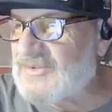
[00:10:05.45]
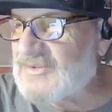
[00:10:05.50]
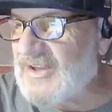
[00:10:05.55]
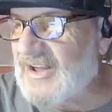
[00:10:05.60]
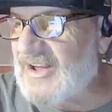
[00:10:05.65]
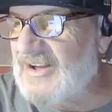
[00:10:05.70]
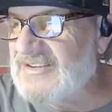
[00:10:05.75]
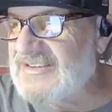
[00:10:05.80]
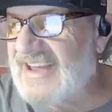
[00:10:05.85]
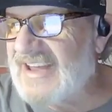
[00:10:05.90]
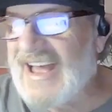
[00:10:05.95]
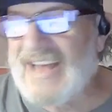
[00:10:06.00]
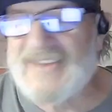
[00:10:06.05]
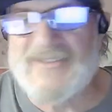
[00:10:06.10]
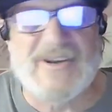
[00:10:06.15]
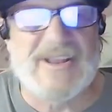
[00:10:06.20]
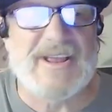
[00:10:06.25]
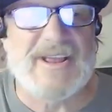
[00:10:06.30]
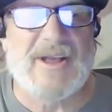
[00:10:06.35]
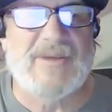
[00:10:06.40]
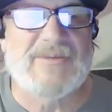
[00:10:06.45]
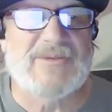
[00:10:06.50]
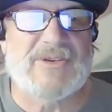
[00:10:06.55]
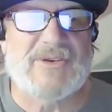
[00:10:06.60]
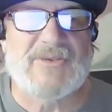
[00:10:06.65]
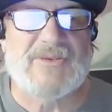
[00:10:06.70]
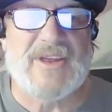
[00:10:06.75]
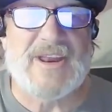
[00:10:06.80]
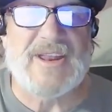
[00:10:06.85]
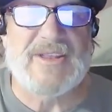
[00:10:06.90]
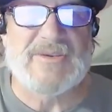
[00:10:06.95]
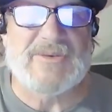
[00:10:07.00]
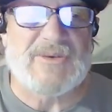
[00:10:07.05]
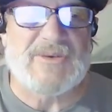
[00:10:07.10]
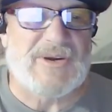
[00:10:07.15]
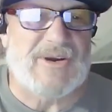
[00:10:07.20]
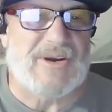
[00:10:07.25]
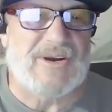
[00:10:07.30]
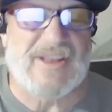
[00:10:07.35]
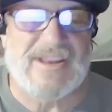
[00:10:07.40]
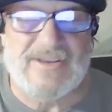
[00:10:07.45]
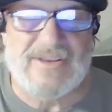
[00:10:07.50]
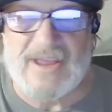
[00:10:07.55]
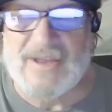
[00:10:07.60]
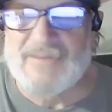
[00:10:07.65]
tongue tied when it comes to reading the word and,